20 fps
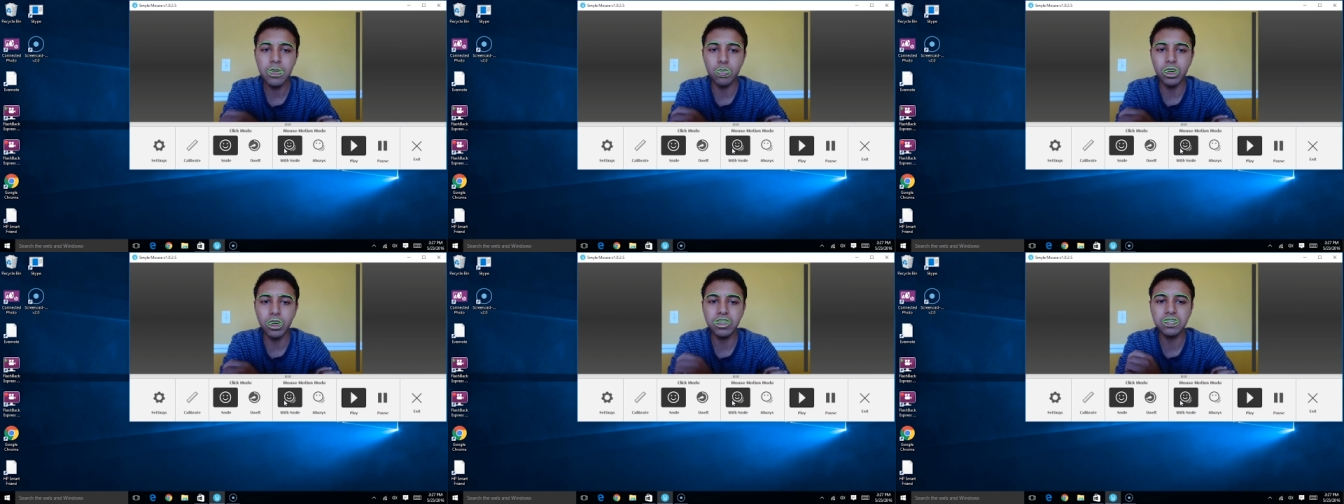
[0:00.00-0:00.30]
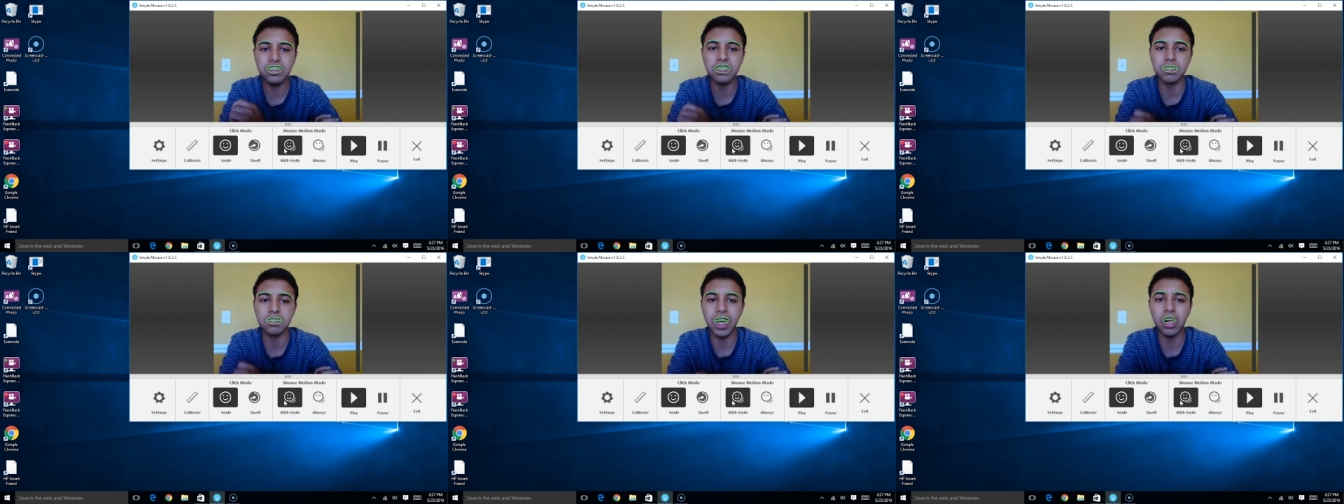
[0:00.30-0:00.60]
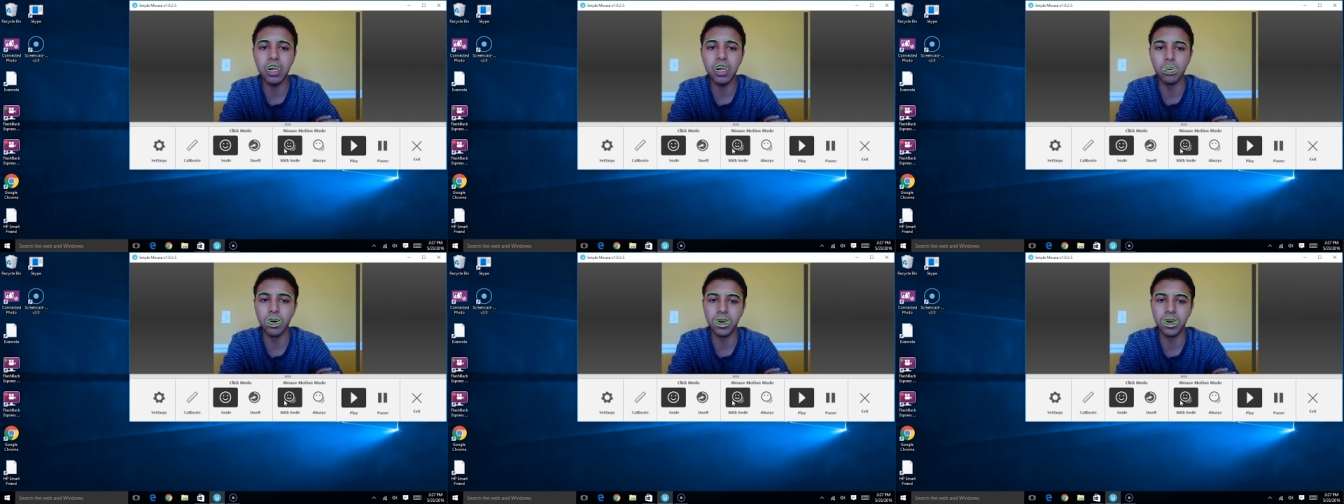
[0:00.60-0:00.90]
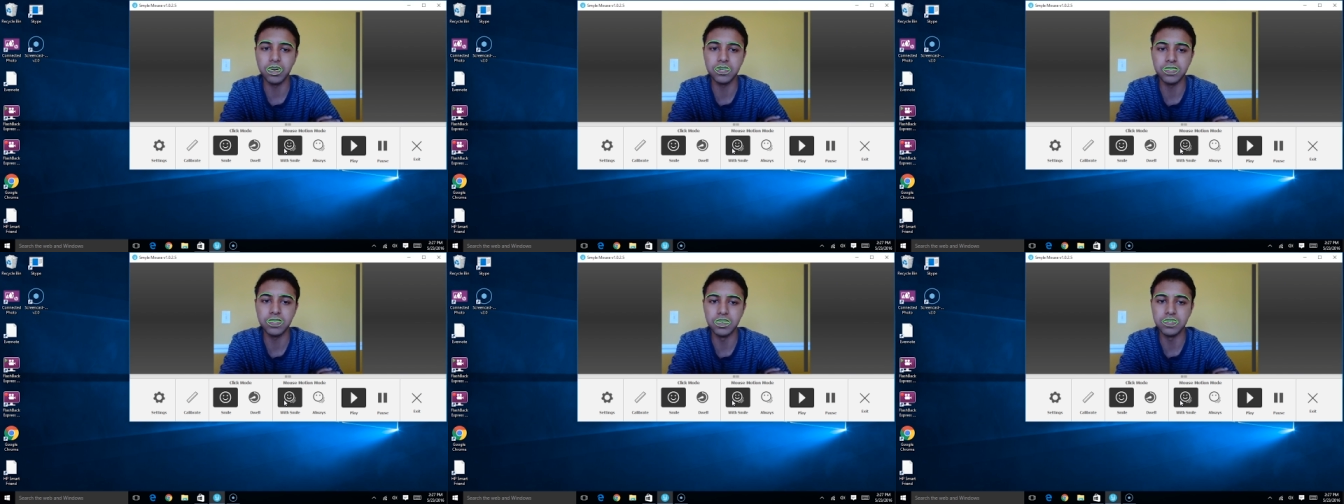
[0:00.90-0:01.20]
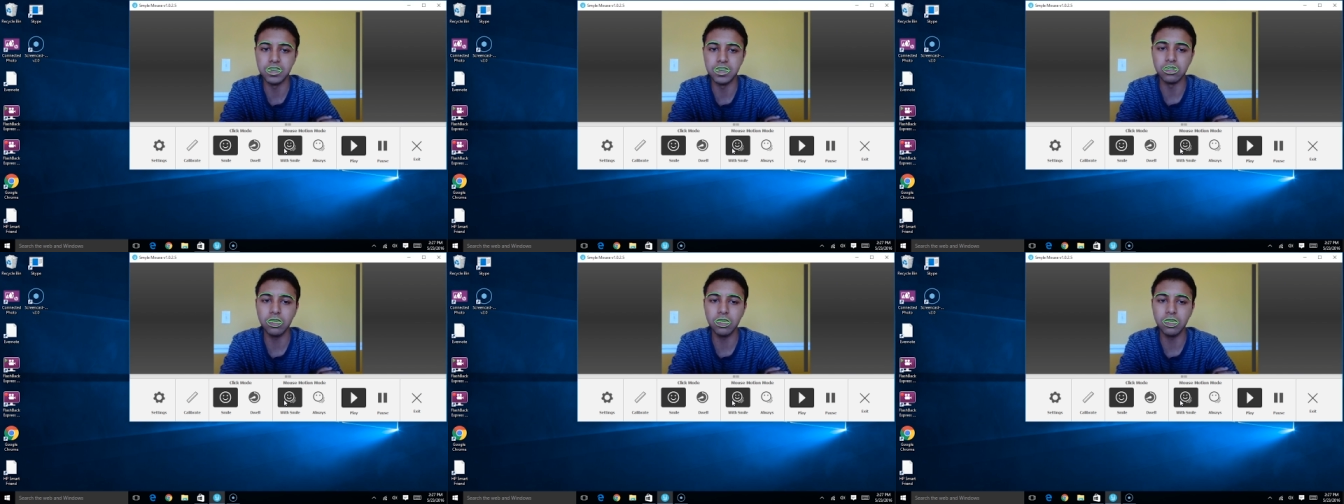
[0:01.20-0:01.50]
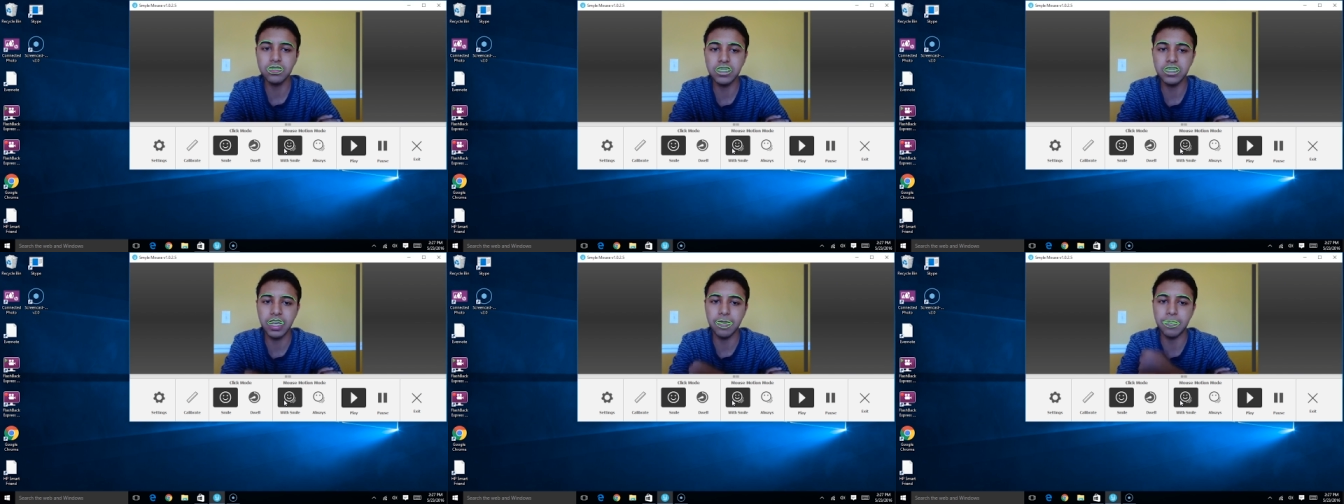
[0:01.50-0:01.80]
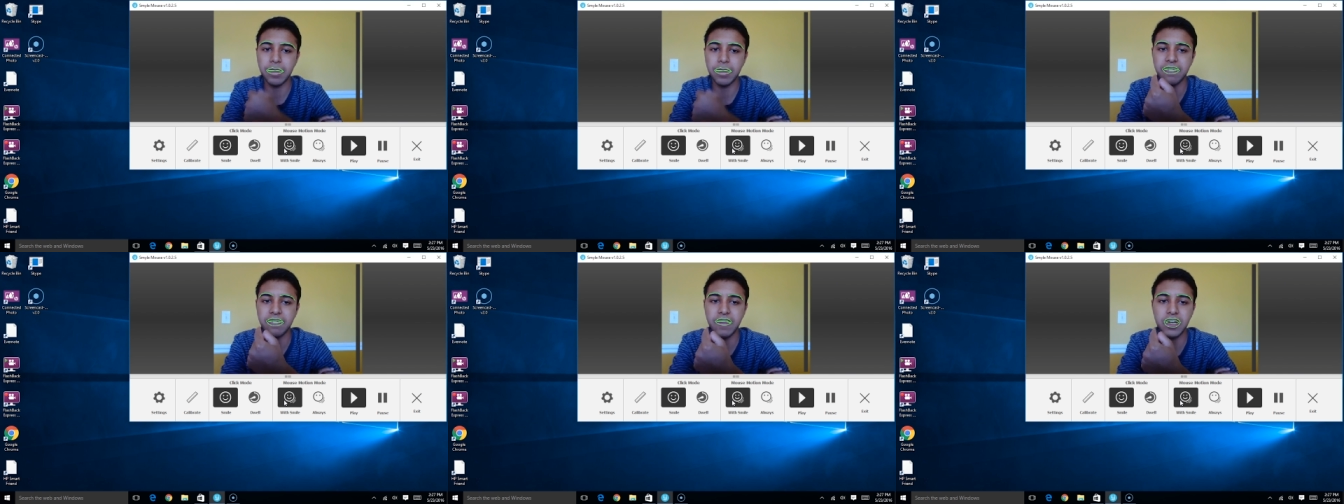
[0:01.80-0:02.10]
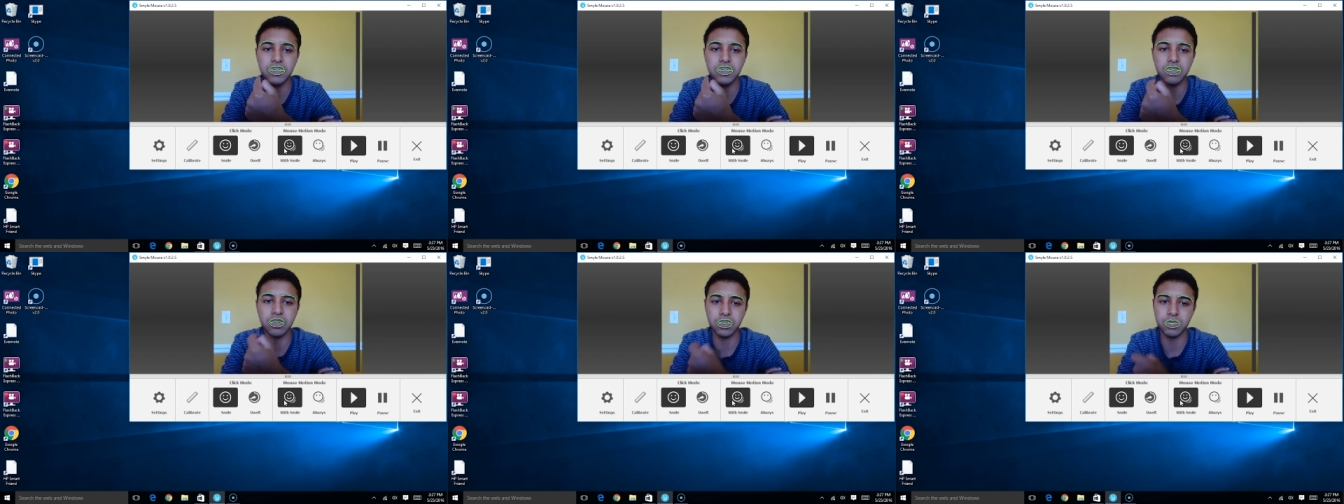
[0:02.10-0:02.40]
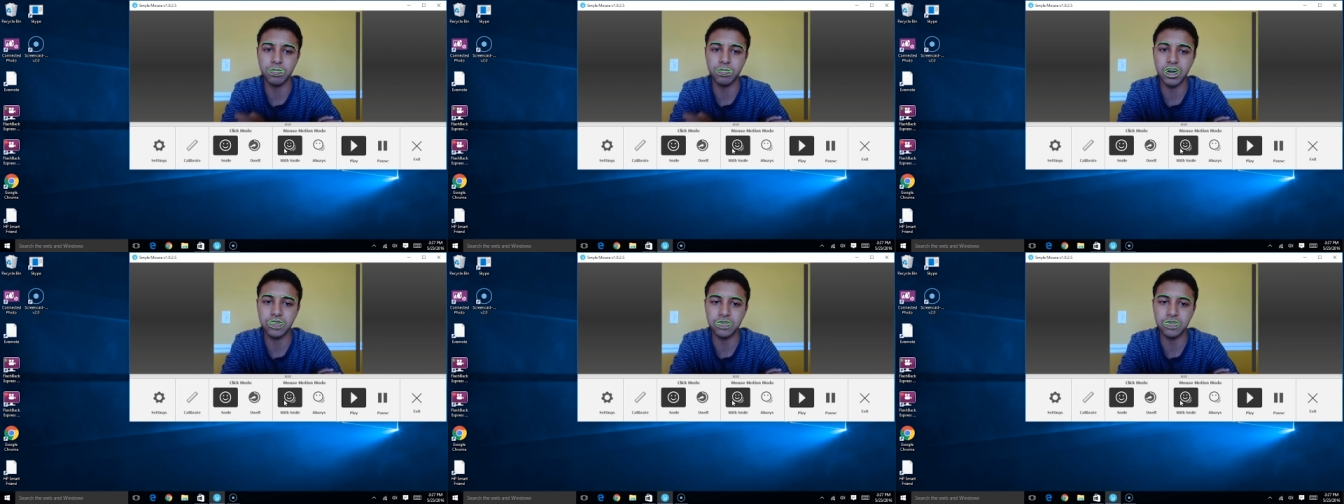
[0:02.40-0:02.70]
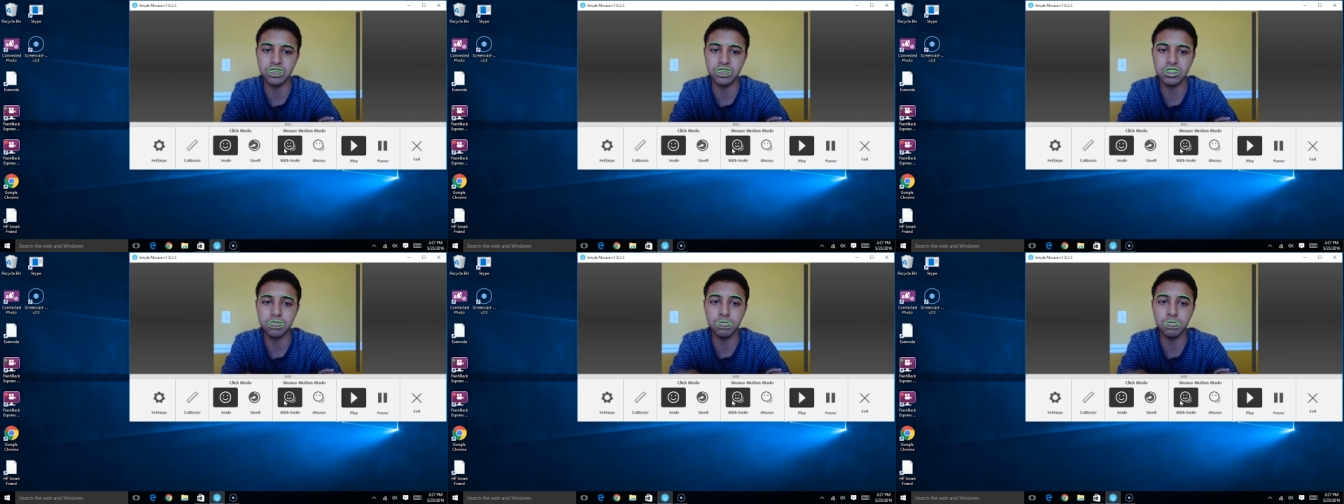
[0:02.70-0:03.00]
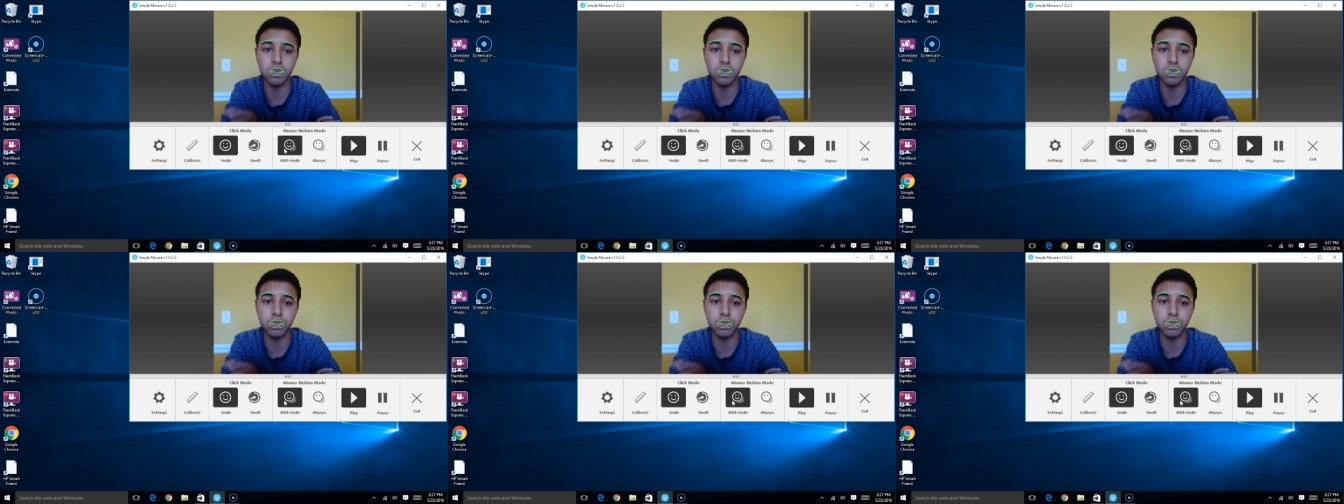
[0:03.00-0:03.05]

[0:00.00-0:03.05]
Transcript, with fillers: with smile works is it looks at my facial expressions,